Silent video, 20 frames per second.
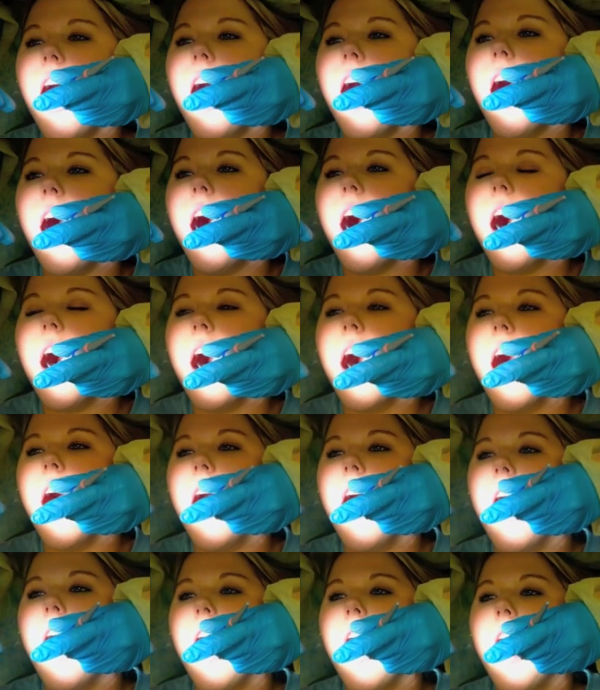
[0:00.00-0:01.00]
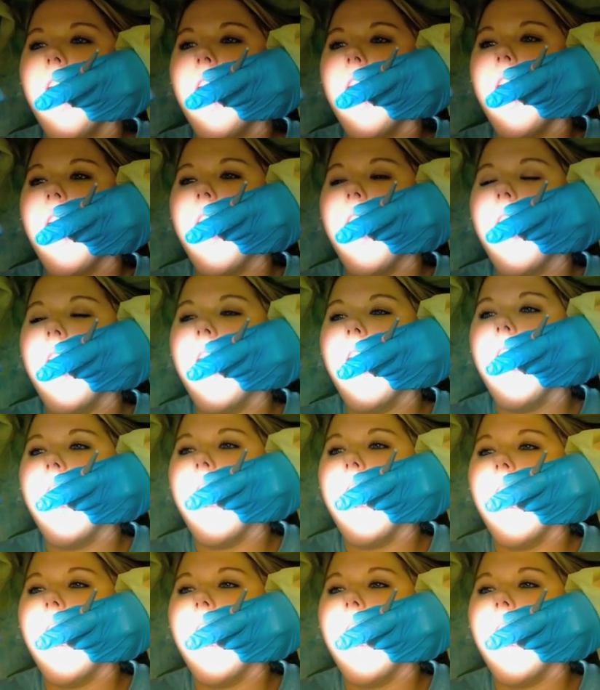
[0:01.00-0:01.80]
No one is speaking in this clip.